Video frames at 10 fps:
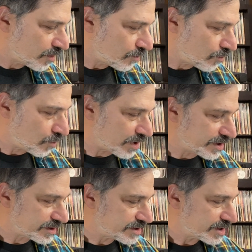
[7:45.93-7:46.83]

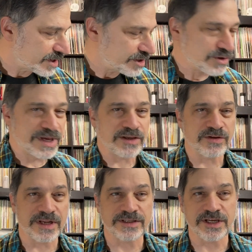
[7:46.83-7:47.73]
was You Can't
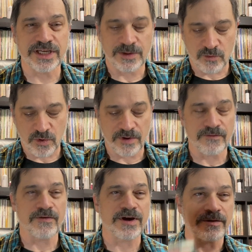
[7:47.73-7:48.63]
Do That on Stage Anymore,
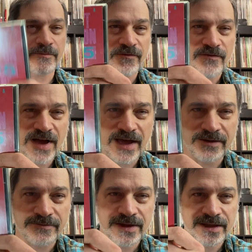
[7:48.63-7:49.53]
Volume
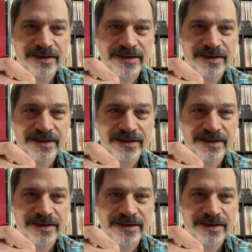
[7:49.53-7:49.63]
5.